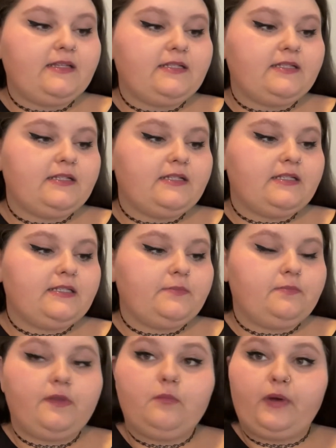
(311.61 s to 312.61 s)
This is
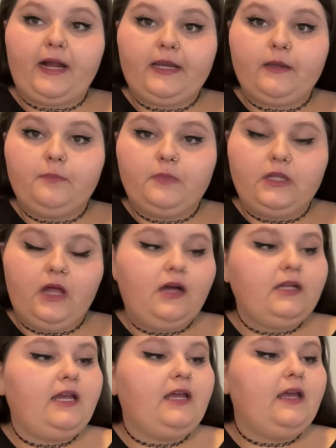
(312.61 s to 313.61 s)
the brand
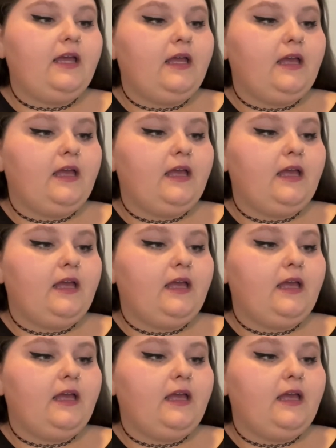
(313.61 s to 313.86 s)
Milani